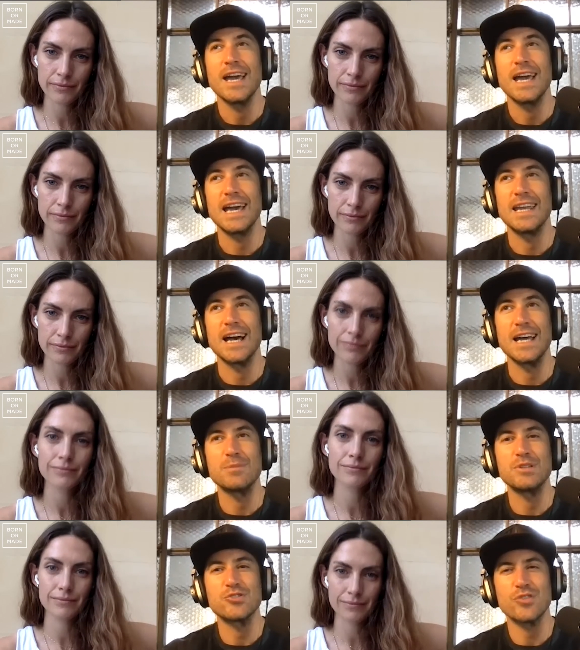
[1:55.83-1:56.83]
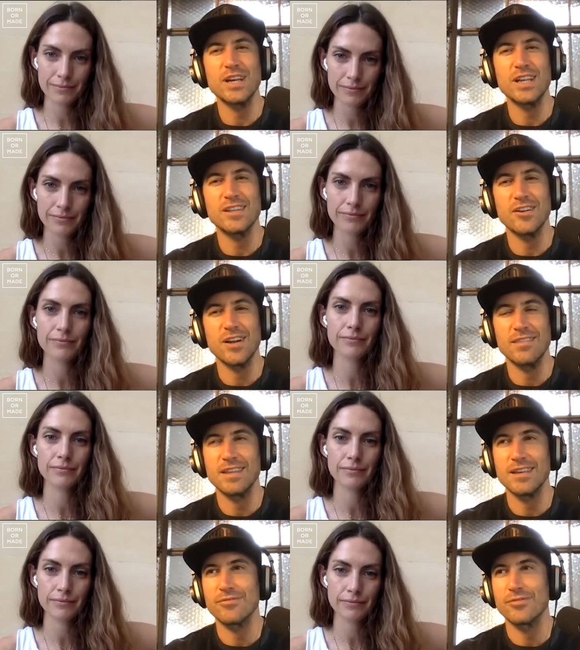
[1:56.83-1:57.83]
Speaker 1: And I had been training there, I
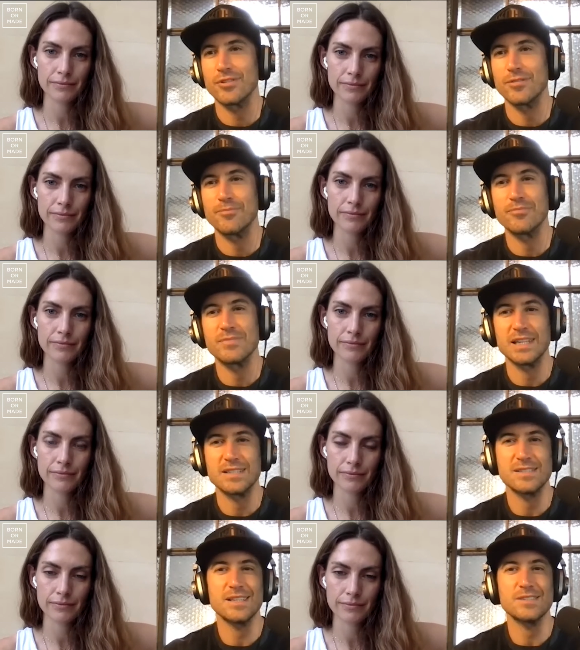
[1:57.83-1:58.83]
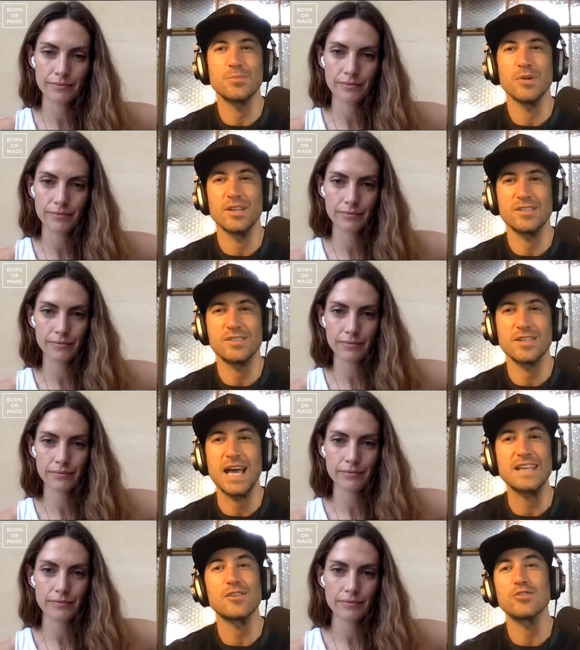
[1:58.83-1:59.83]
think, for like six months.
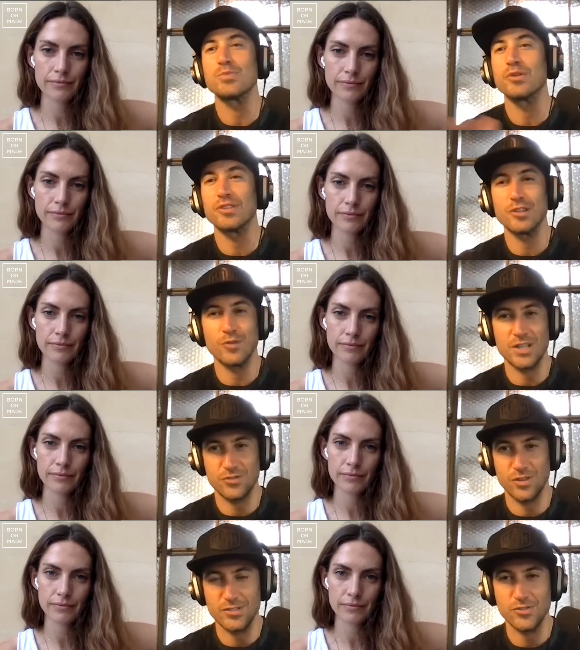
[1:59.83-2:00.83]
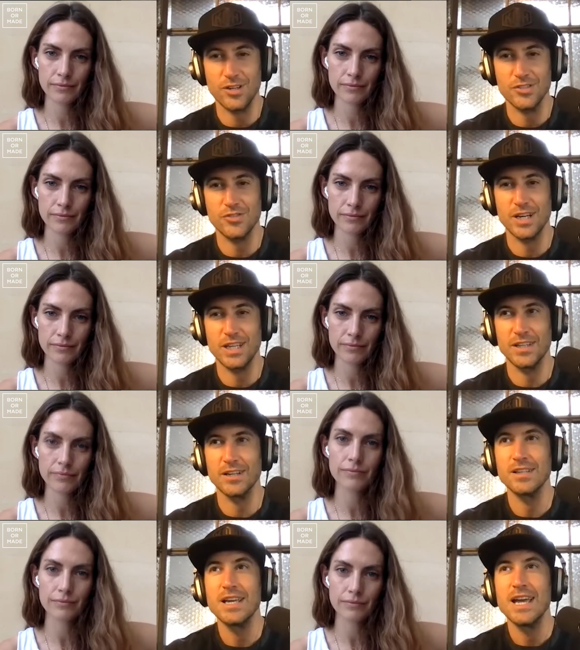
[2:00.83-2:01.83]
As I was building the restaurant, I started training
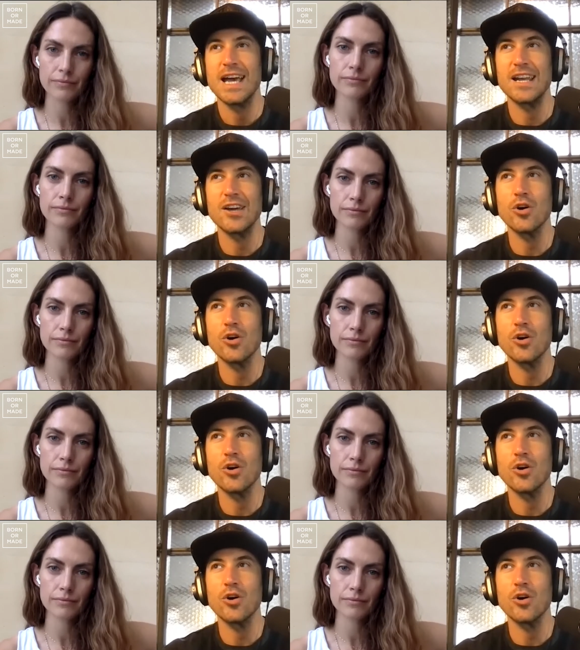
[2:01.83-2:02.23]
there. And I